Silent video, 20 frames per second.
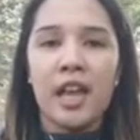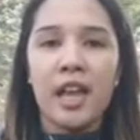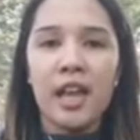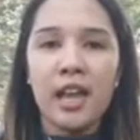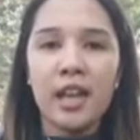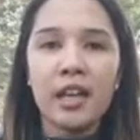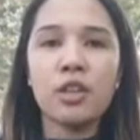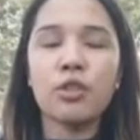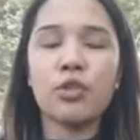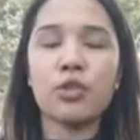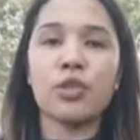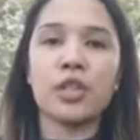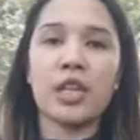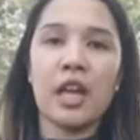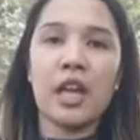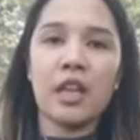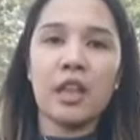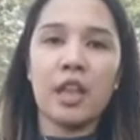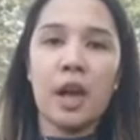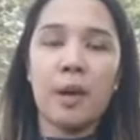and to
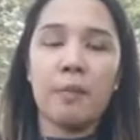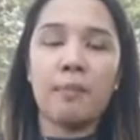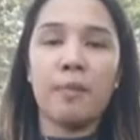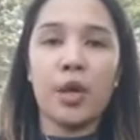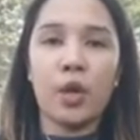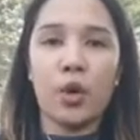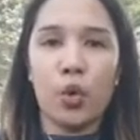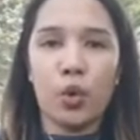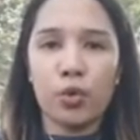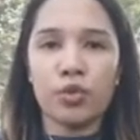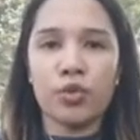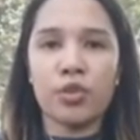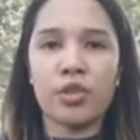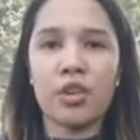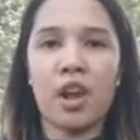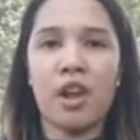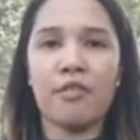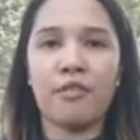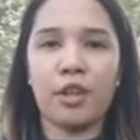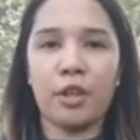scale up my own
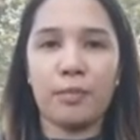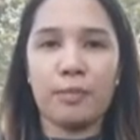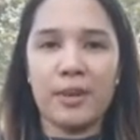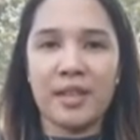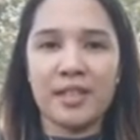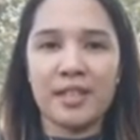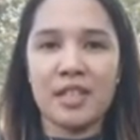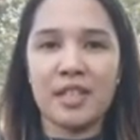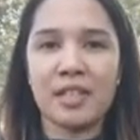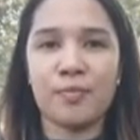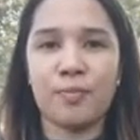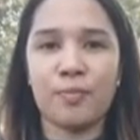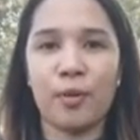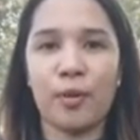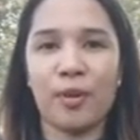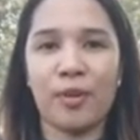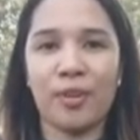travel business.